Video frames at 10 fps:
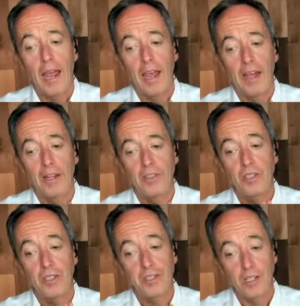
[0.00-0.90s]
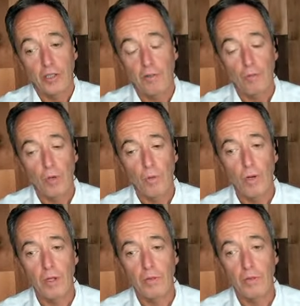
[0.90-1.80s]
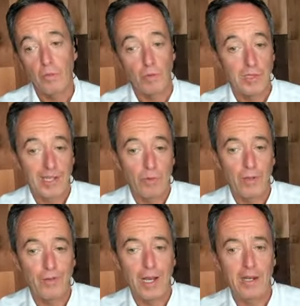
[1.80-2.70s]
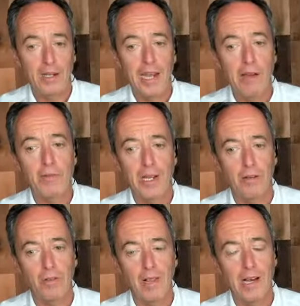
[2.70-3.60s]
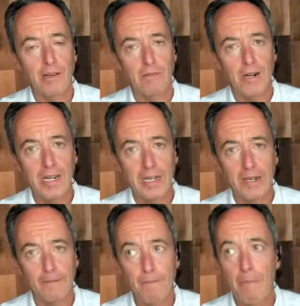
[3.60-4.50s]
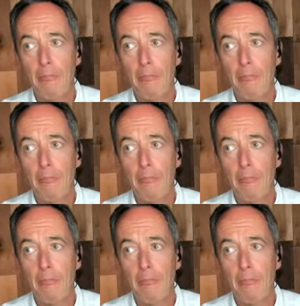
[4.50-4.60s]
And since 1941, it's like we've had a countdown clock running,